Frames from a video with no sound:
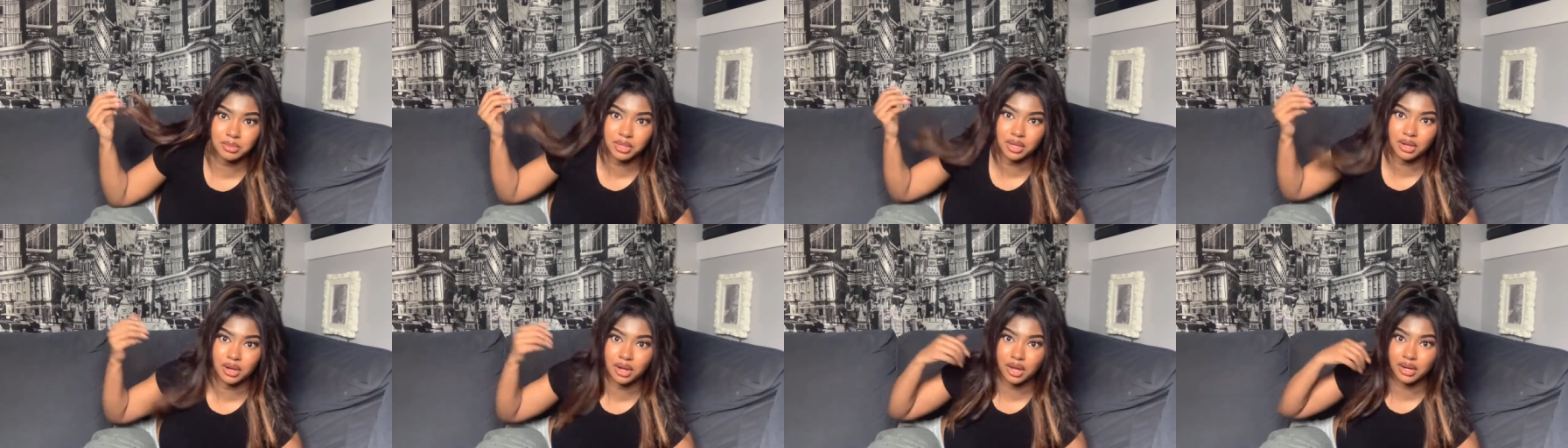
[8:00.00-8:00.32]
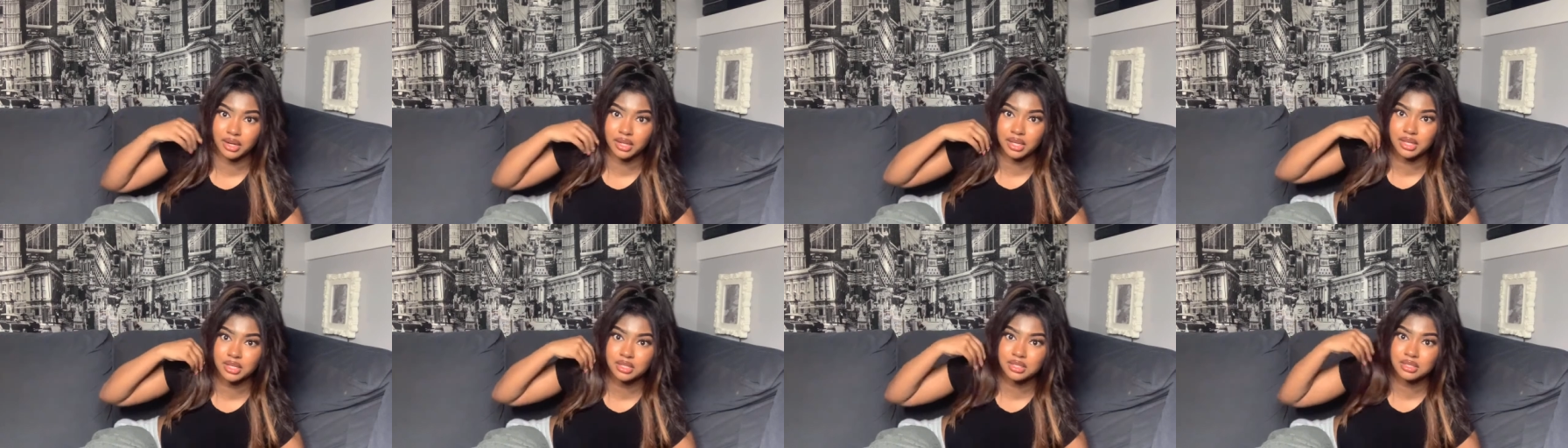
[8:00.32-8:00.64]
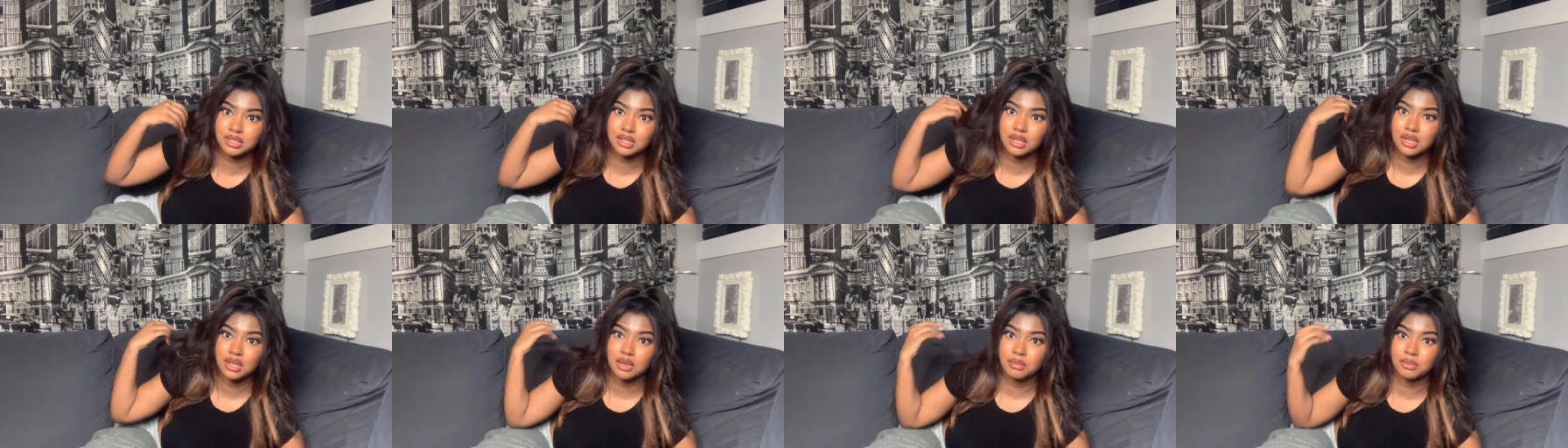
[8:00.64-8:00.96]
honest,
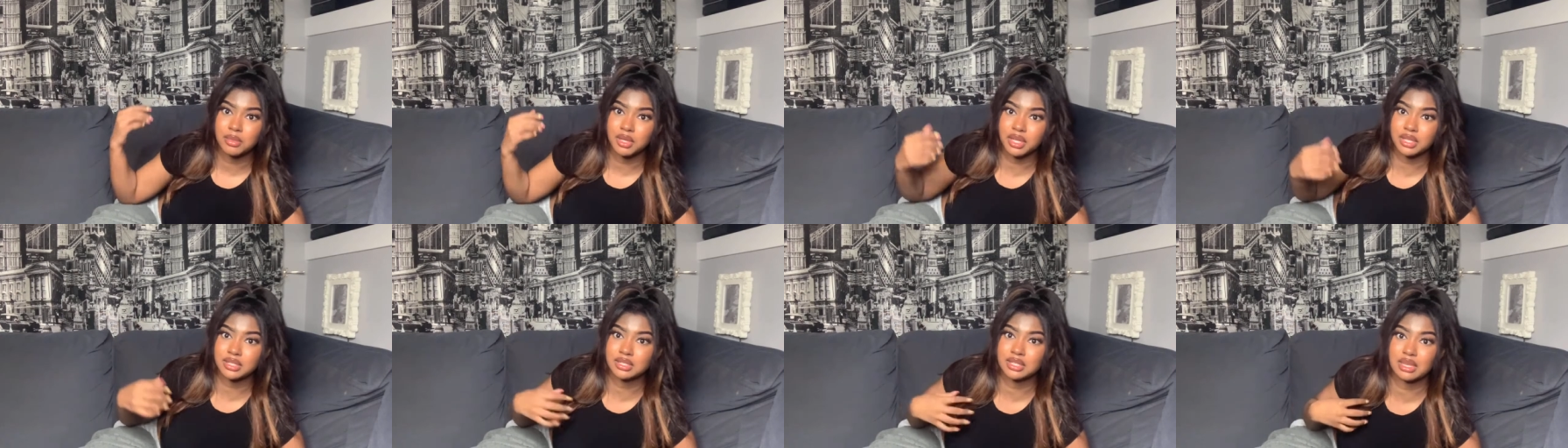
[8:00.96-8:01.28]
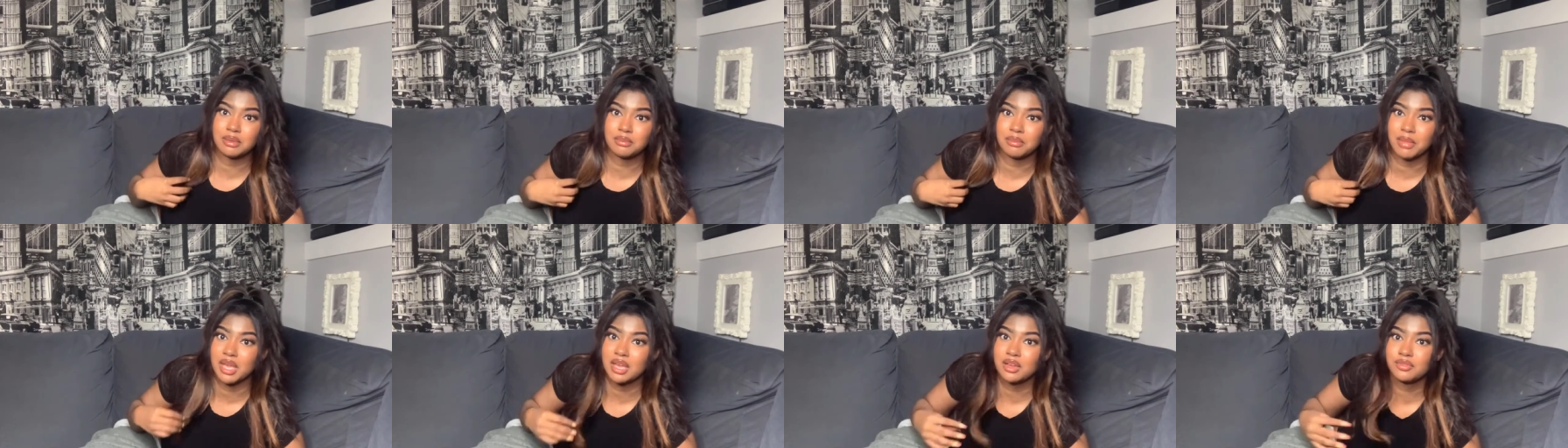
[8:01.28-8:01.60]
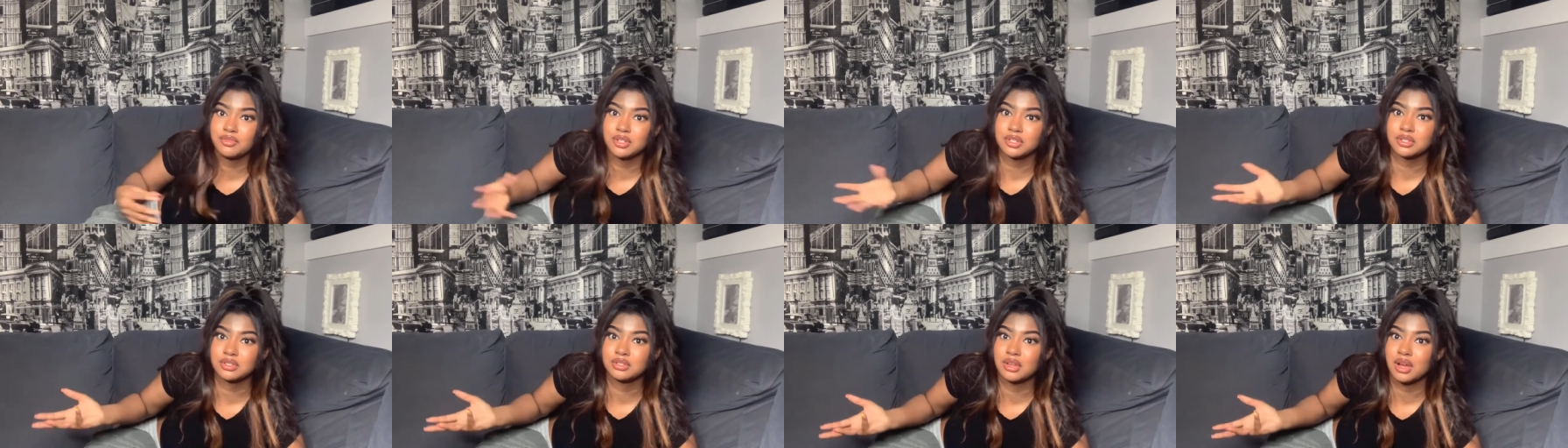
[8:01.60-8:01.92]
because they may have
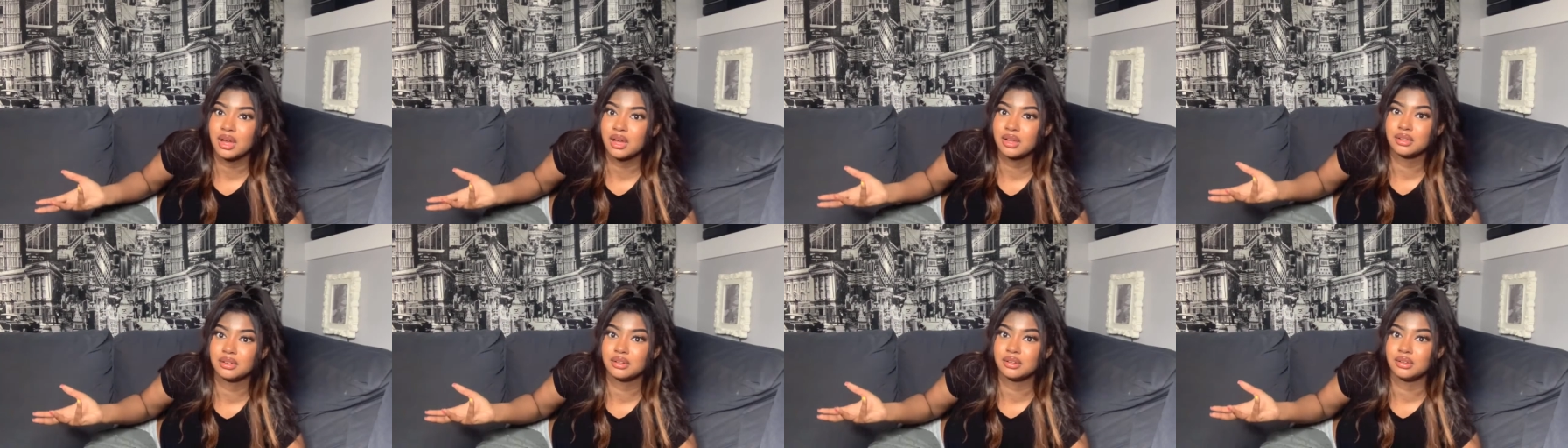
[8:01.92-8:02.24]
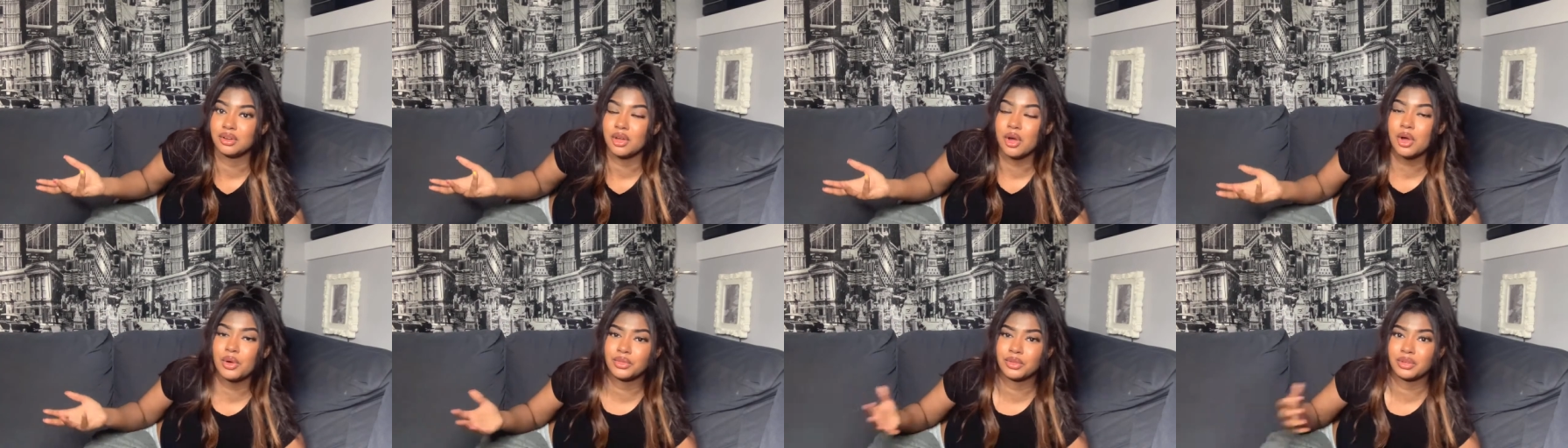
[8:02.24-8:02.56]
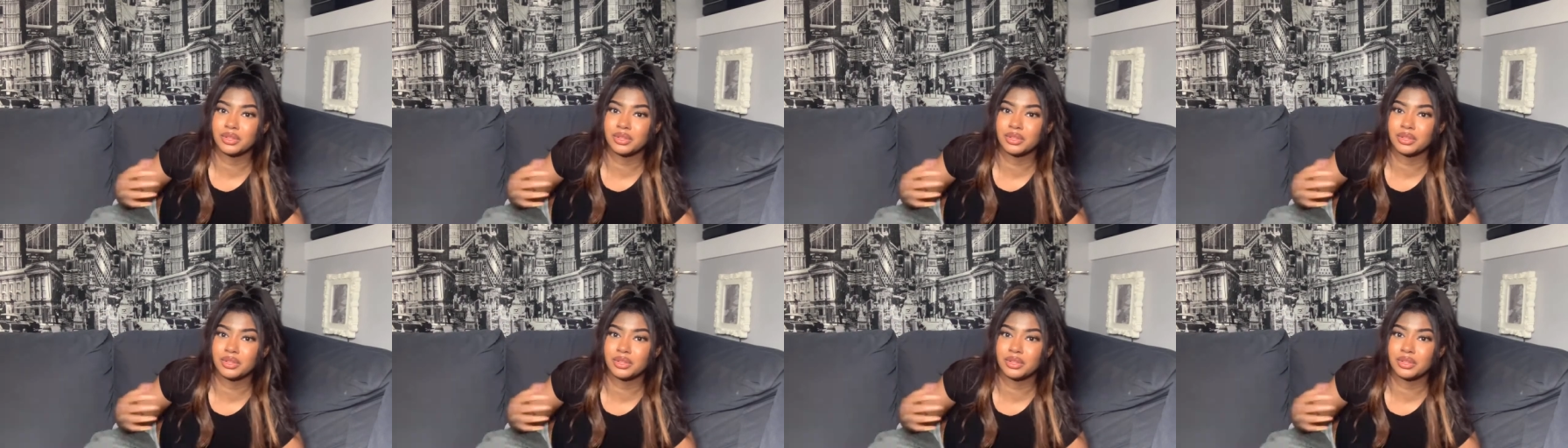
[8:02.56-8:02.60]
just not known.